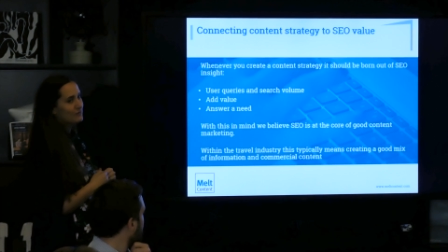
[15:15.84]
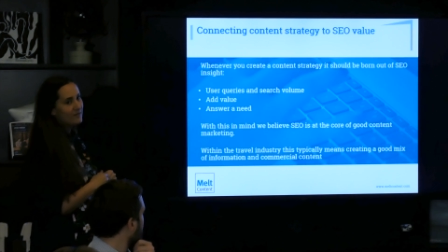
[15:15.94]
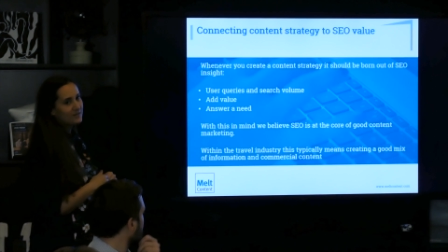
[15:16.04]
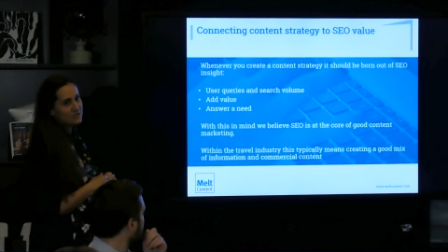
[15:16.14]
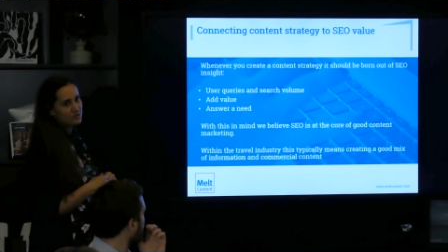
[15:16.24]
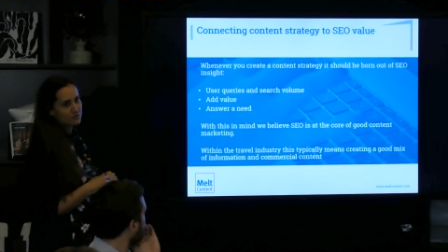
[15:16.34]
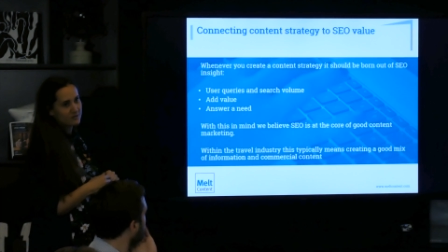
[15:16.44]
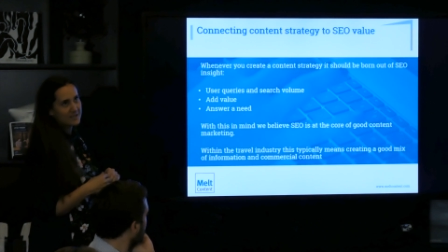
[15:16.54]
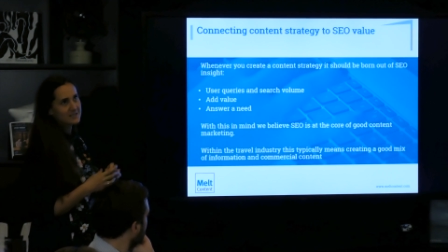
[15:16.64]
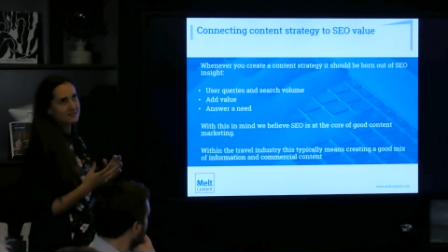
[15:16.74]
the travel
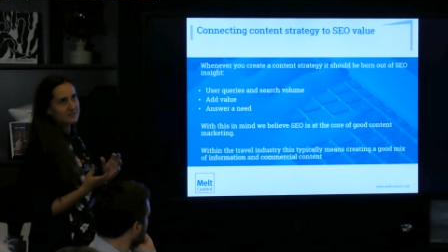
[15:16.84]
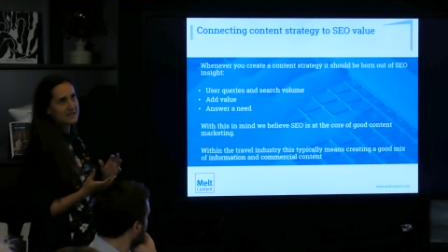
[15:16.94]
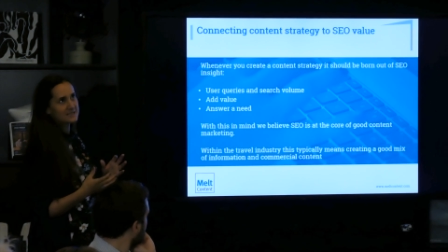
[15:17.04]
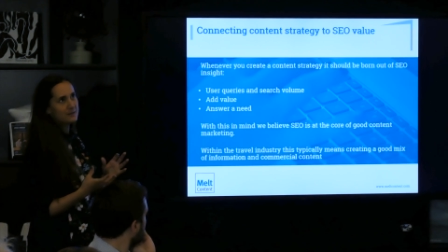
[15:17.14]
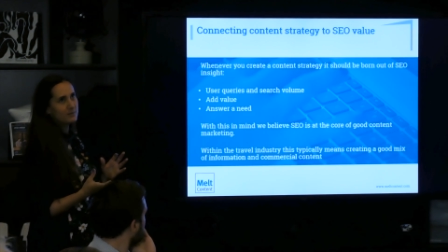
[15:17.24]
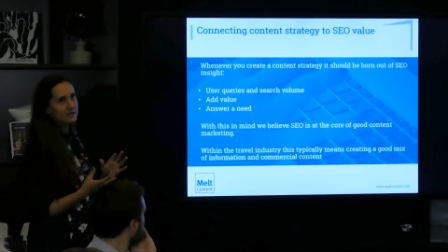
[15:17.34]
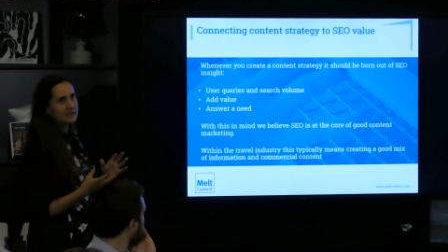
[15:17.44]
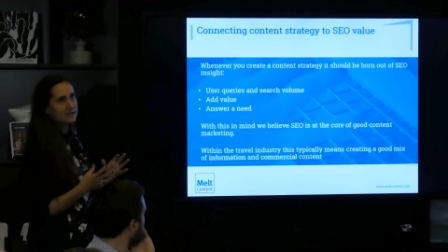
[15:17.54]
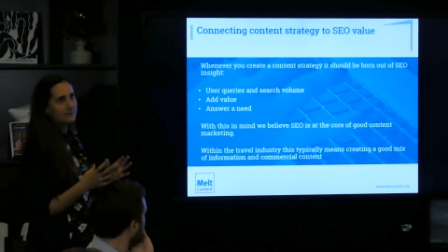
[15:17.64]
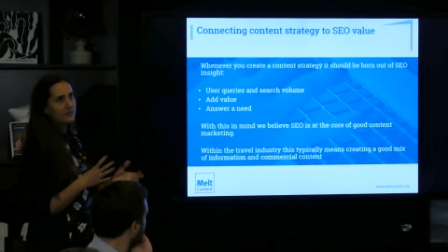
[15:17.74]
industry, that's
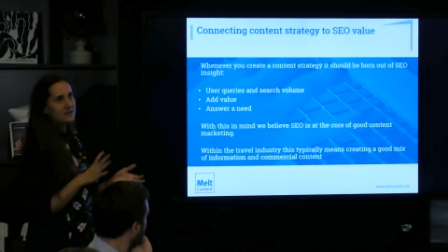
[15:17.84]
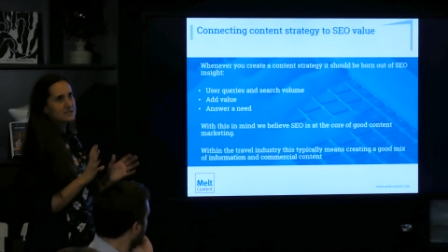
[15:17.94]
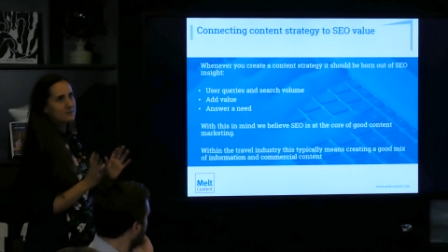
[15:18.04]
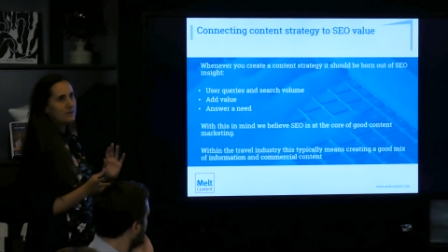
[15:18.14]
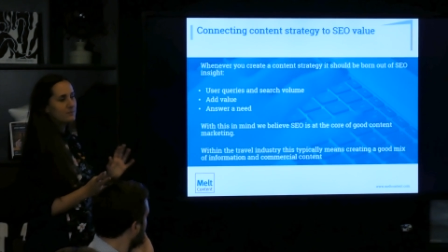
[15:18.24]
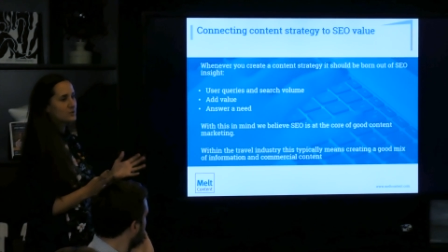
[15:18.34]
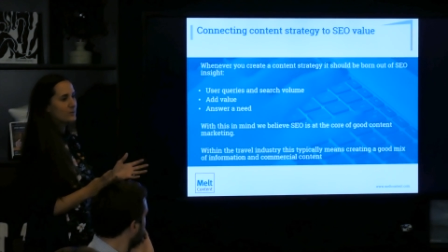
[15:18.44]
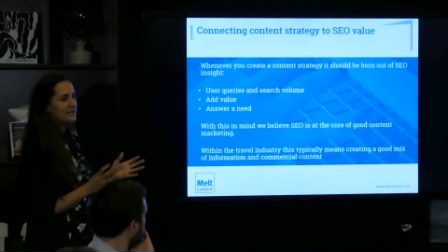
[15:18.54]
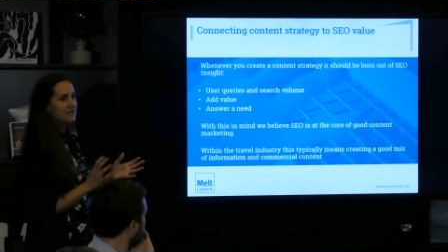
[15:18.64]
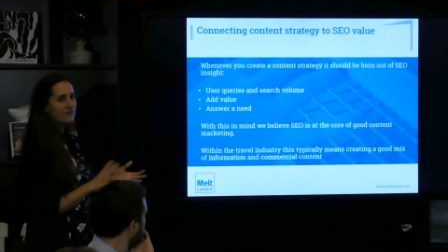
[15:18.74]
typically split
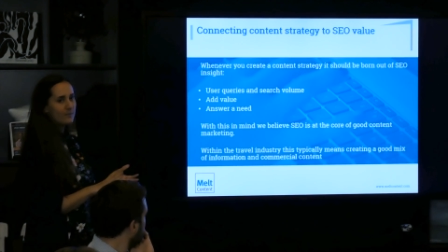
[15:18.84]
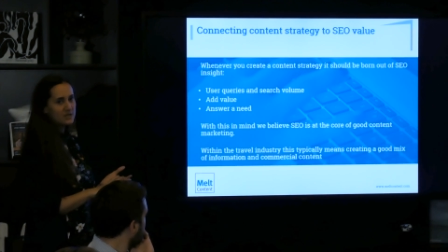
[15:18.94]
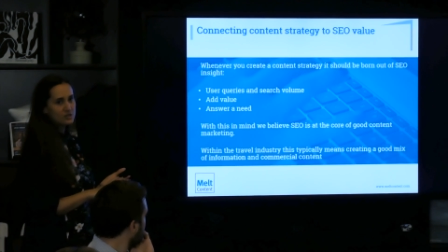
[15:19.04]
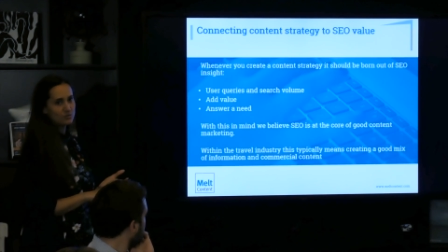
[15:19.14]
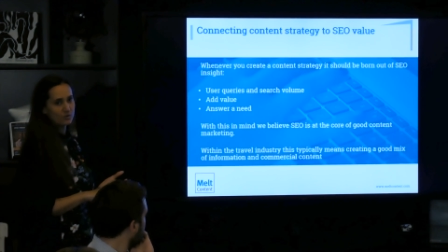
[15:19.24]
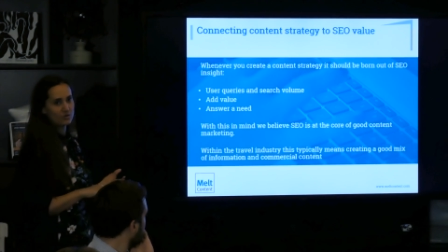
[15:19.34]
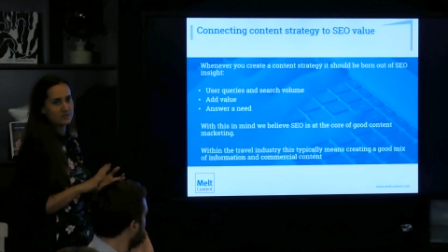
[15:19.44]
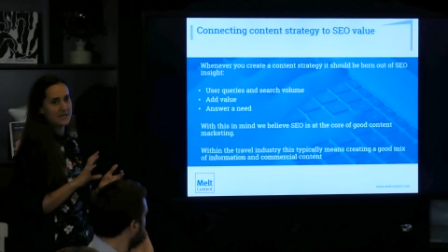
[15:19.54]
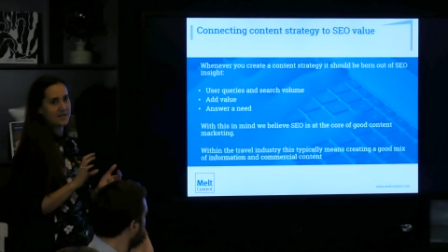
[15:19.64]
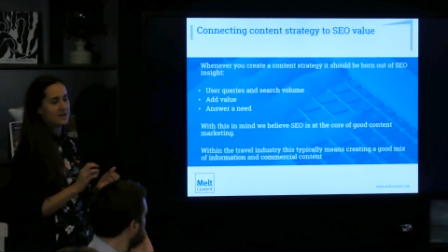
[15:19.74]
between informational
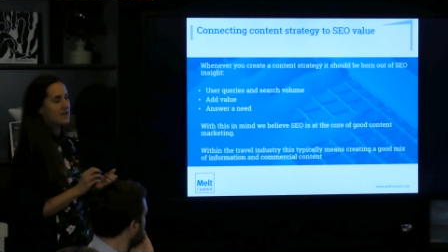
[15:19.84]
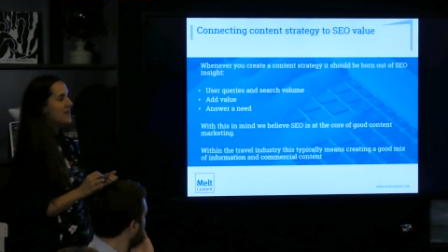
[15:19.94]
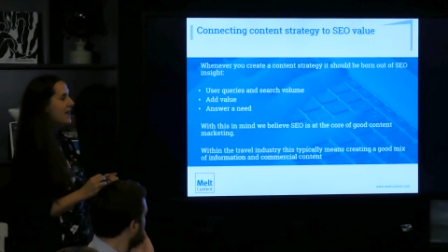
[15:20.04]
content